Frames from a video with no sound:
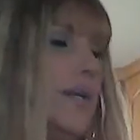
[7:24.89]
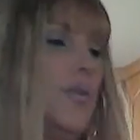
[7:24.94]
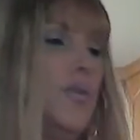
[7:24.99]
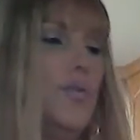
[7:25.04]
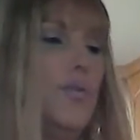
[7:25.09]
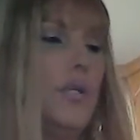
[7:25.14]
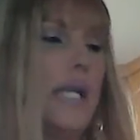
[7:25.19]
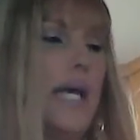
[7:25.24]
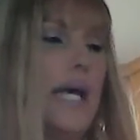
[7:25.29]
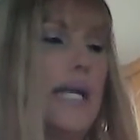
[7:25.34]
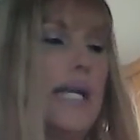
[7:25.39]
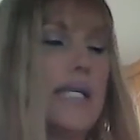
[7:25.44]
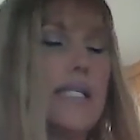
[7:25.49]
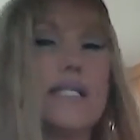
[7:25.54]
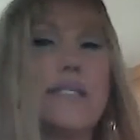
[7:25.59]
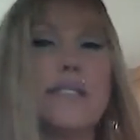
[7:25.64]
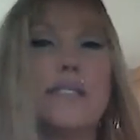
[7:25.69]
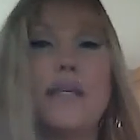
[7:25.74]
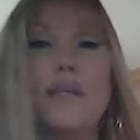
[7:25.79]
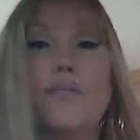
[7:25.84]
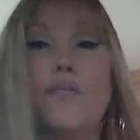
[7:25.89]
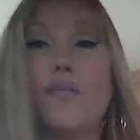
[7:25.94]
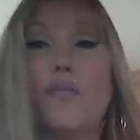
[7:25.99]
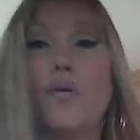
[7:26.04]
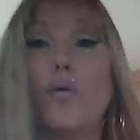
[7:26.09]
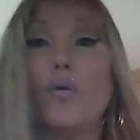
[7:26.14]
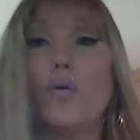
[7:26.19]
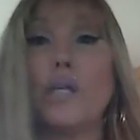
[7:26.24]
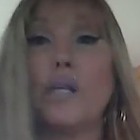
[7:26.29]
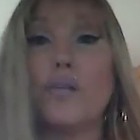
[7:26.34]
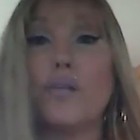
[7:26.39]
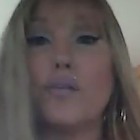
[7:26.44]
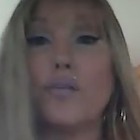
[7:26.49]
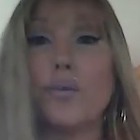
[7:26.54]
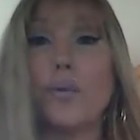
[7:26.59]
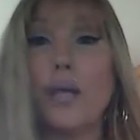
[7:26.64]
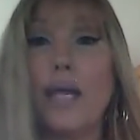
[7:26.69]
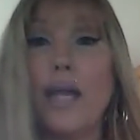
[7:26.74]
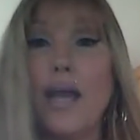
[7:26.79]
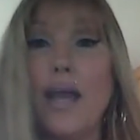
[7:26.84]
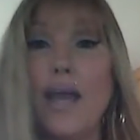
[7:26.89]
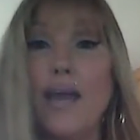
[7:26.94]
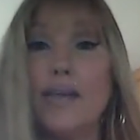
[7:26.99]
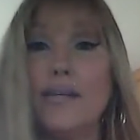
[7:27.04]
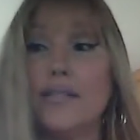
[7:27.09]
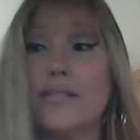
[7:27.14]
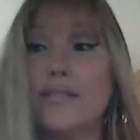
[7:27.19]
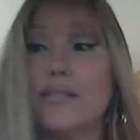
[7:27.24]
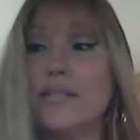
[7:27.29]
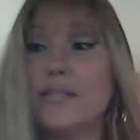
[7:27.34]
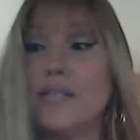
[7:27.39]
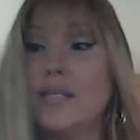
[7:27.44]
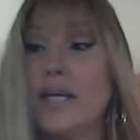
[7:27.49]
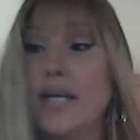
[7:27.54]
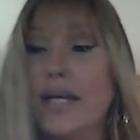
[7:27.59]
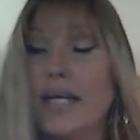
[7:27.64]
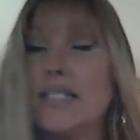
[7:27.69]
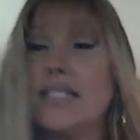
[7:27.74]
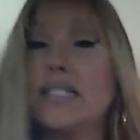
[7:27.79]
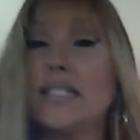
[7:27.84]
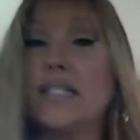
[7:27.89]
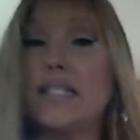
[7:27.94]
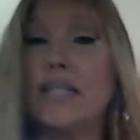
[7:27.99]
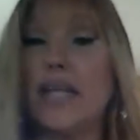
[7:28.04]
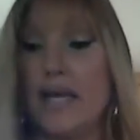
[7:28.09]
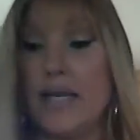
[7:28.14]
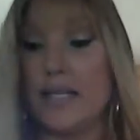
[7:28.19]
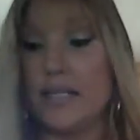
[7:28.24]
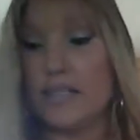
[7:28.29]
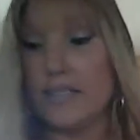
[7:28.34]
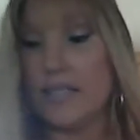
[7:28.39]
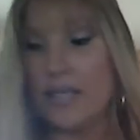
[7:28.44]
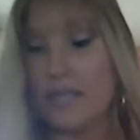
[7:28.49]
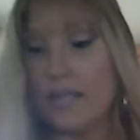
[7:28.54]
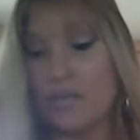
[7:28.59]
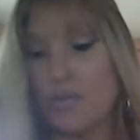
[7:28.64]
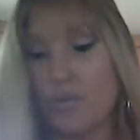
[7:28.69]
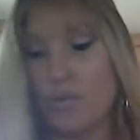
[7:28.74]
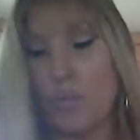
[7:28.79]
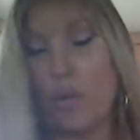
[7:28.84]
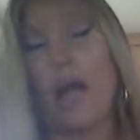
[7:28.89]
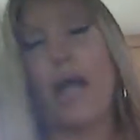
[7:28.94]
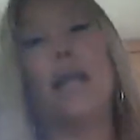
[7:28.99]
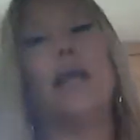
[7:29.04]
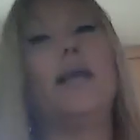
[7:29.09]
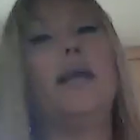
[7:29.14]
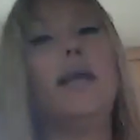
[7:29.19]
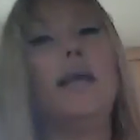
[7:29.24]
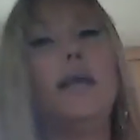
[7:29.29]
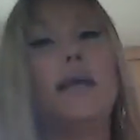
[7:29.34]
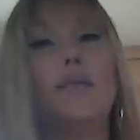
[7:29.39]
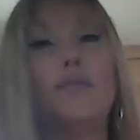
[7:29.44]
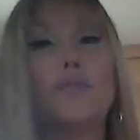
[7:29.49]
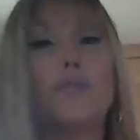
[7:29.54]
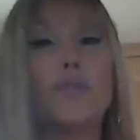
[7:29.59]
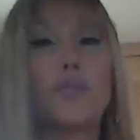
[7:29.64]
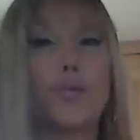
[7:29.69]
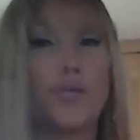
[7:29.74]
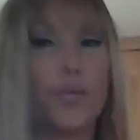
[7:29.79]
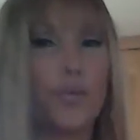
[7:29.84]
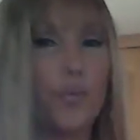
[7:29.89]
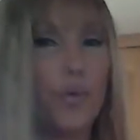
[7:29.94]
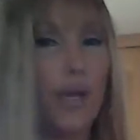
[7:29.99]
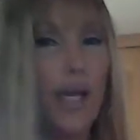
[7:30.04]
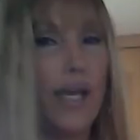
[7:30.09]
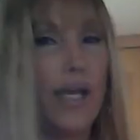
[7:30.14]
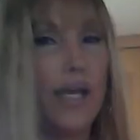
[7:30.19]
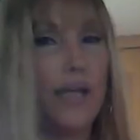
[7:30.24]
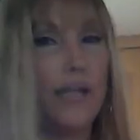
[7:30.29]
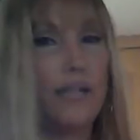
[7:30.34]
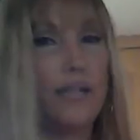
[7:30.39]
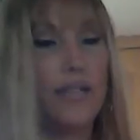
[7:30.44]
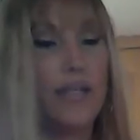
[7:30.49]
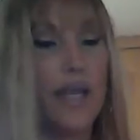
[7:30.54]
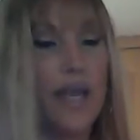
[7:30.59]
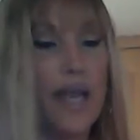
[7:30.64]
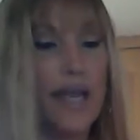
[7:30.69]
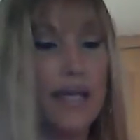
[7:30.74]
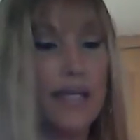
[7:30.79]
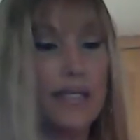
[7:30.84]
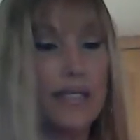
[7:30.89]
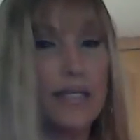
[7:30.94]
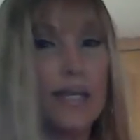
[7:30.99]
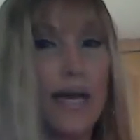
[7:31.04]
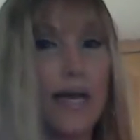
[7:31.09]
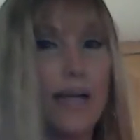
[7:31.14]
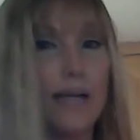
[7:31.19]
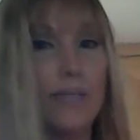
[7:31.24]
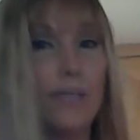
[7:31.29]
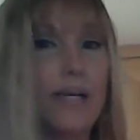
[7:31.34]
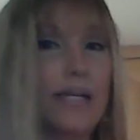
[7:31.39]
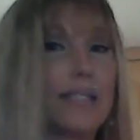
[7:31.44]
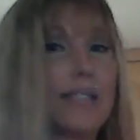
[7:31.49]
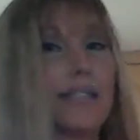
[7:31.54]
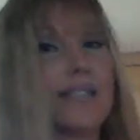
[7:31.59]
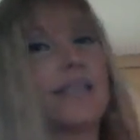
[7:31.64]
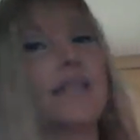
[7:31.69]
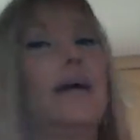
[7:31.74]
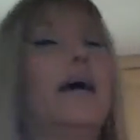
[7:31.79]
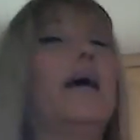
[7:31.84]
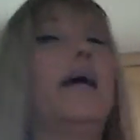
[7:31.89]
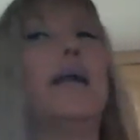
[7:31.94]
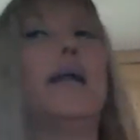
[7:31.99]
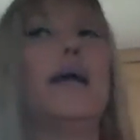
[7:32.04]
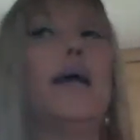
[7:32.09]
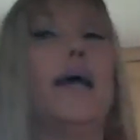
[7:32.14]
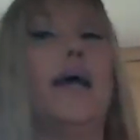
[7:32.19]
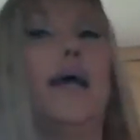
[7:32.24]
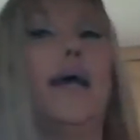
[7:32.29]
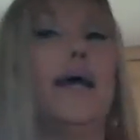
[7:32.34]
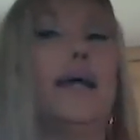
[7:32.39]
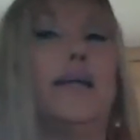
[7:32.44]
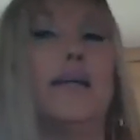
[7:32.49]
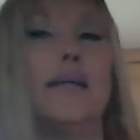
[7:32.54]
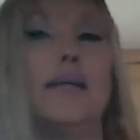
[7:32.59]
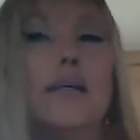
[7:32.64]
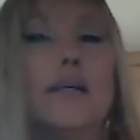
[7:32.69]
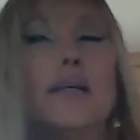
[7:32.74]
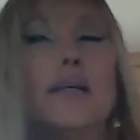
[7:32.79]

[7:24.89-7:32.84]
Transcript: you let it sit for only 3 days. It says that it's ready in 3 days. I am excited.